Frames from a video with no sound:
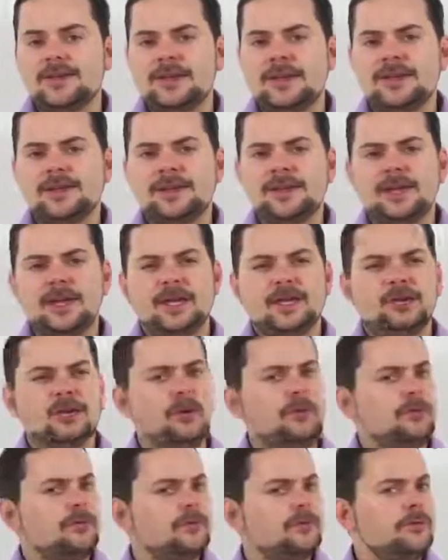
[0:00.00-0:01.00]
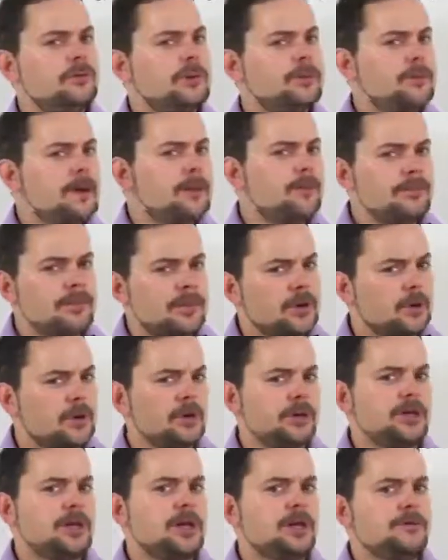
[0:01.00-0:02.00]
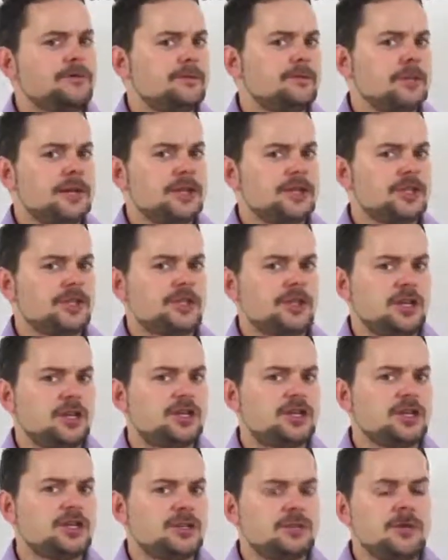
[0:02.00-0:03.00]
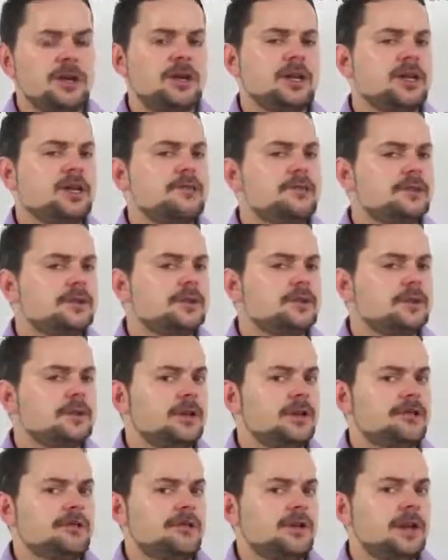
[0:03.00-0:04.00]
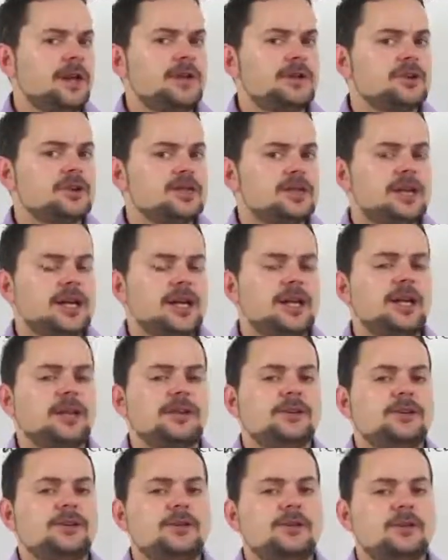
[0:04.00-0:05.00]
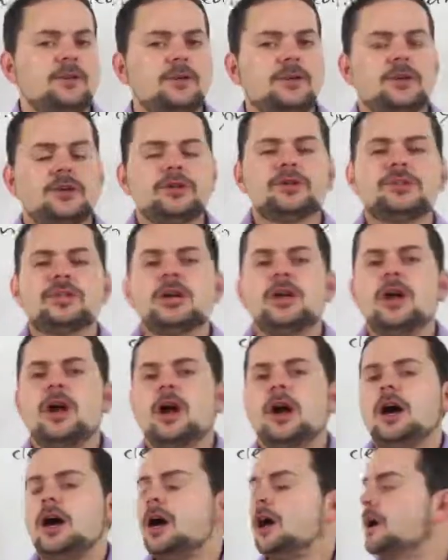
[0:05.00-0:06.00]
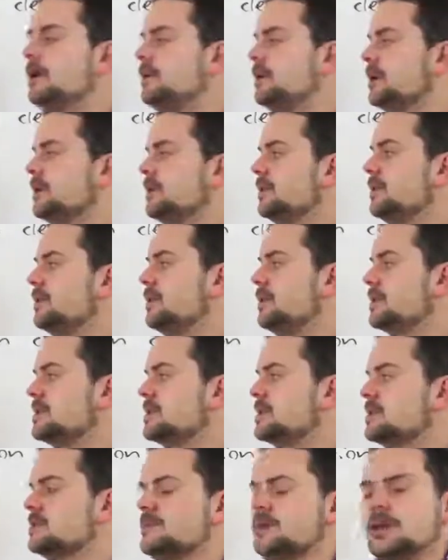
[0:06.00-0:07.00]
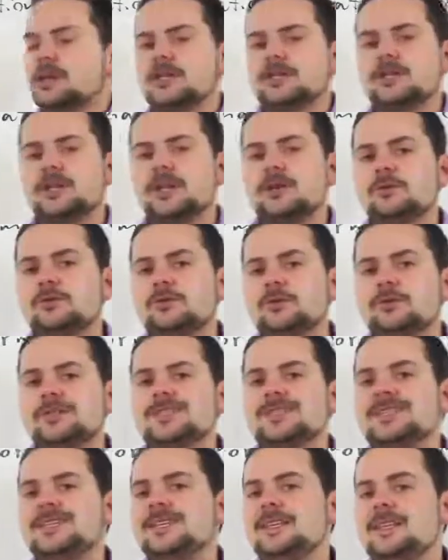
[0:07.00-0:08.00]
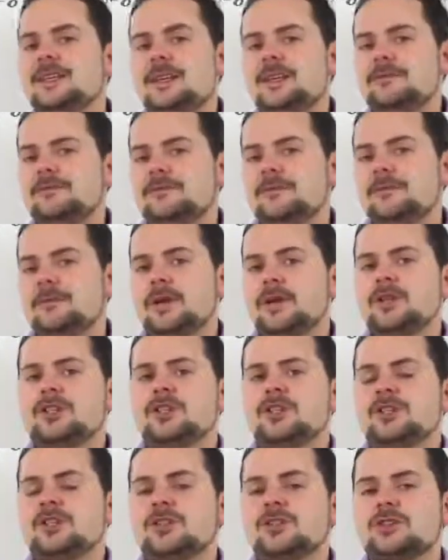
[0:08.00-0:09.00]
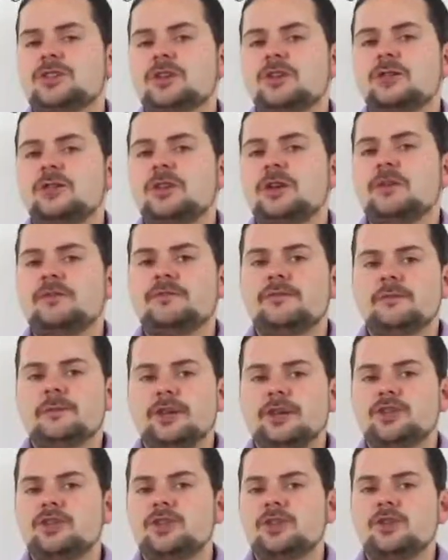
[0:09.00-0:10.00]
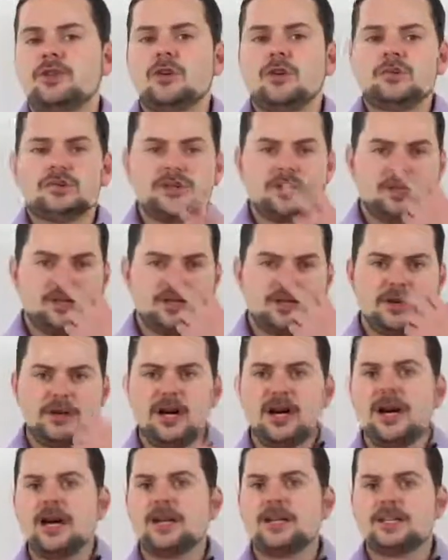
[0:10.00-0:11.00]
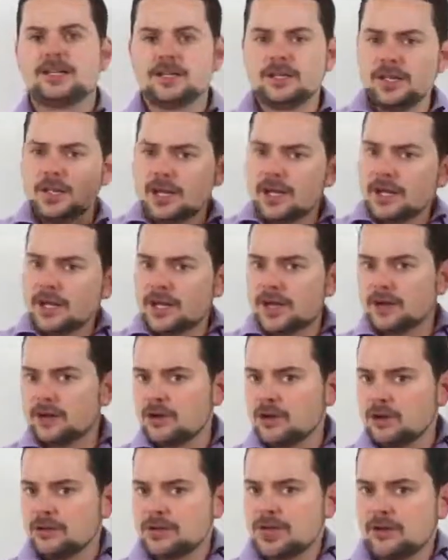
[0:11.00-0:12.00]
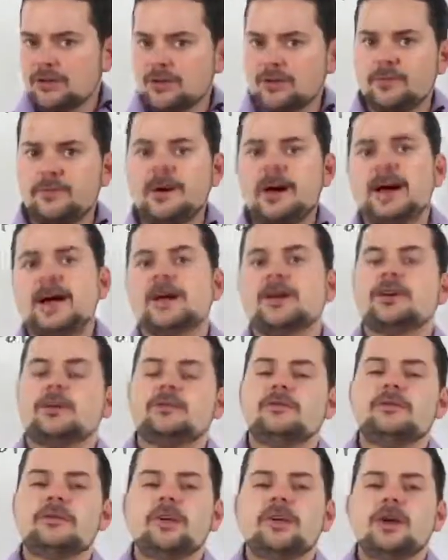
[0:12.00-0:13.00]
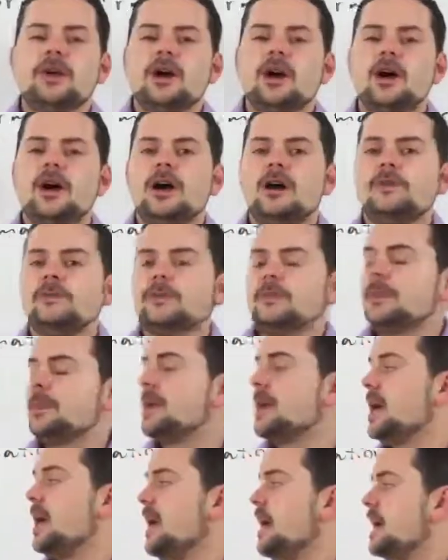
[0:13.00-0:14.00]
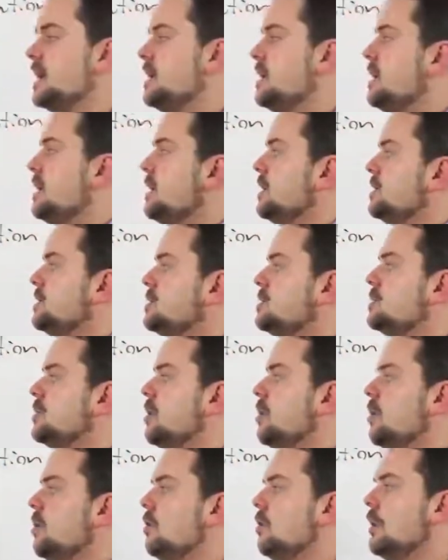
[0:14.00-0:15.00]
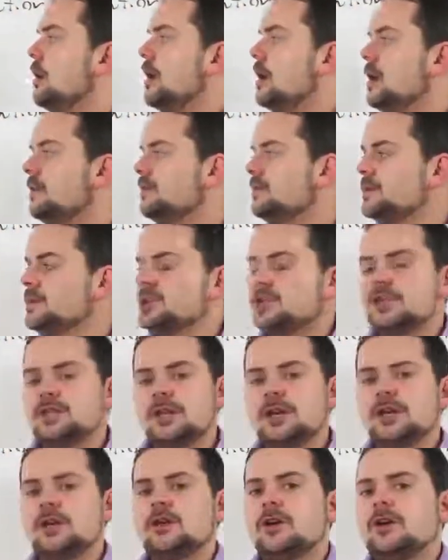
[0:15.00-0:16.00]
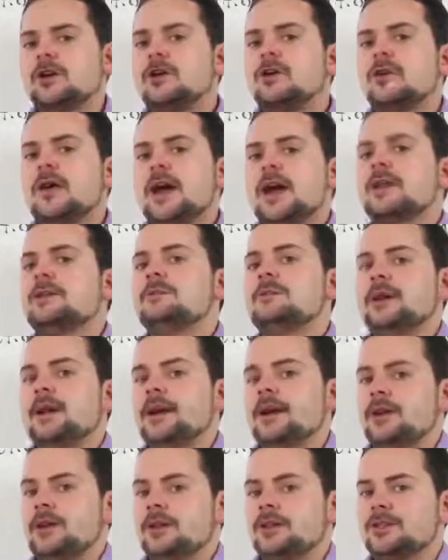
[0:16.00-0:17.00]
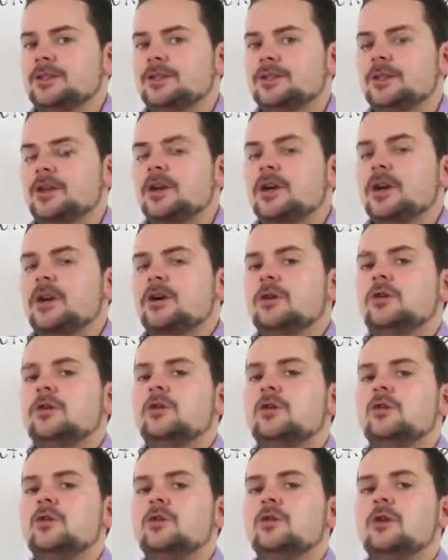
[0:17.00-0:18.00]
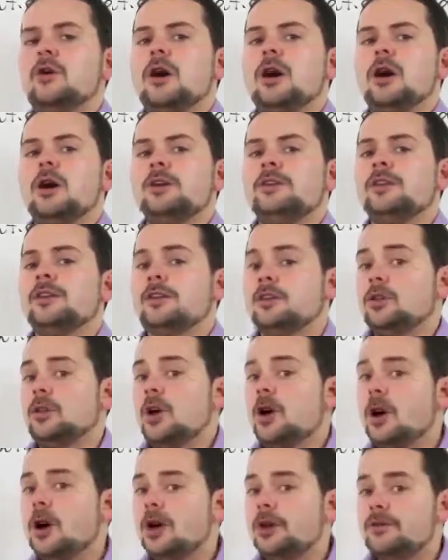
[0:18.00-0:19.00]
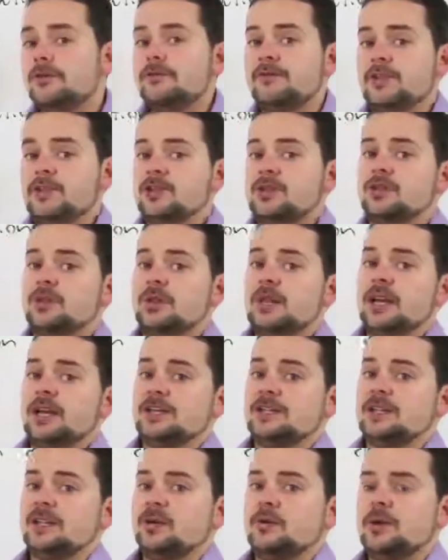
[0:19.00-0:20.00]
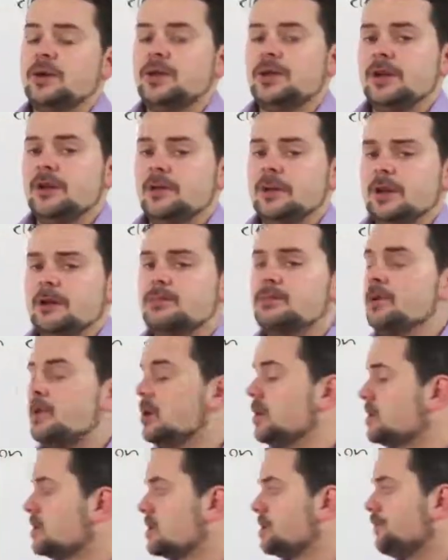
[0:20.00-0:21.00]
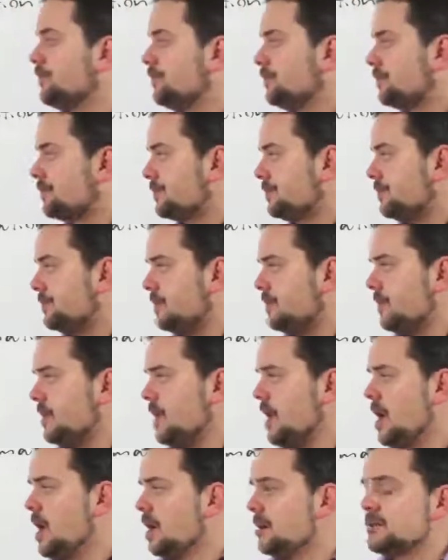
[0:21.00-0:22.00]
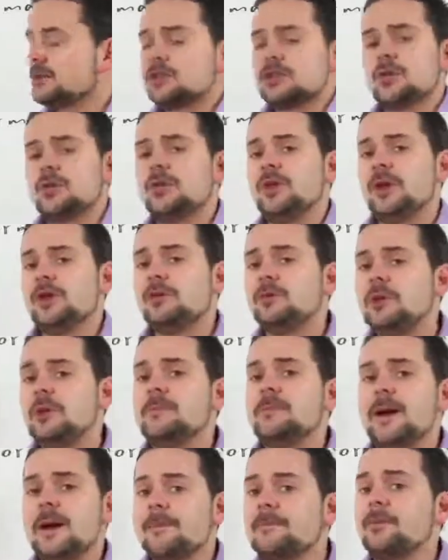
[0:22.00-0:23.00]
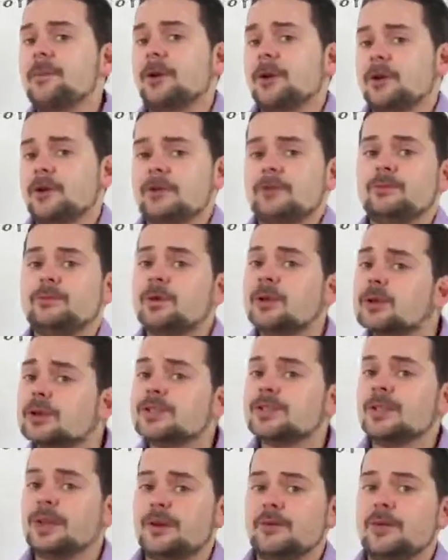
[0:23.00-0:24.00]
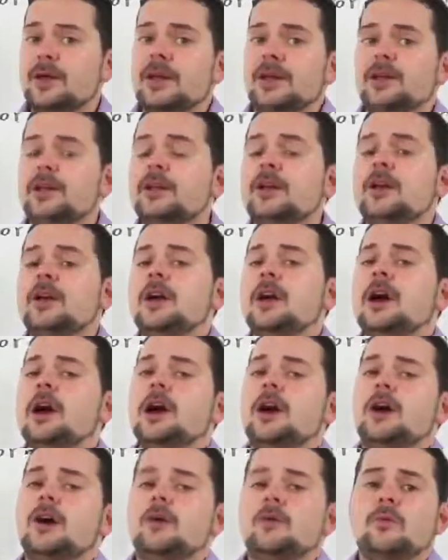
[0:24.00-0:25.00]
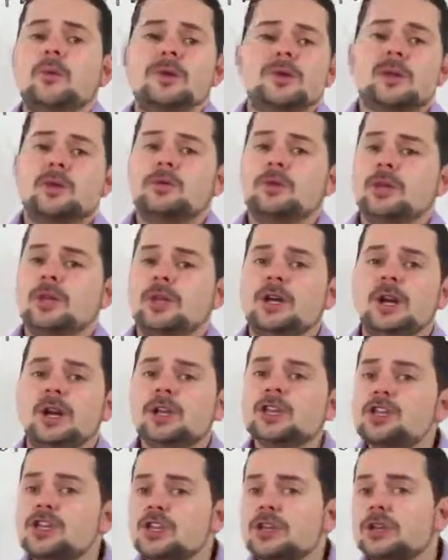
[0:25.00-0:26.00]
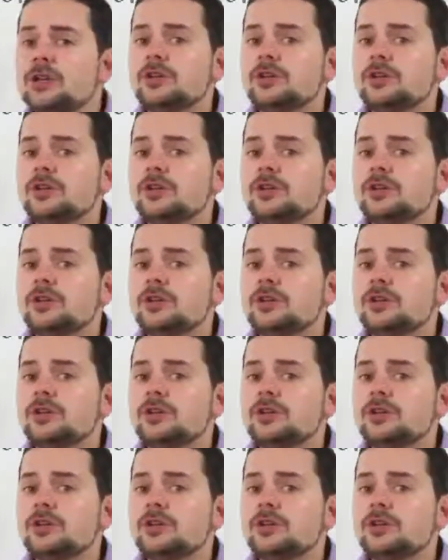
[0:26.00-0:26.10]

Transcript: and then they don't remember the information they just read, even if they understand the words. This is because they don't see the information, so the information goes in their eyes and kind of goes out the back of the head. So just like our grandparents who did a lot of visualizing when they read books, so they remember the books they read when they were young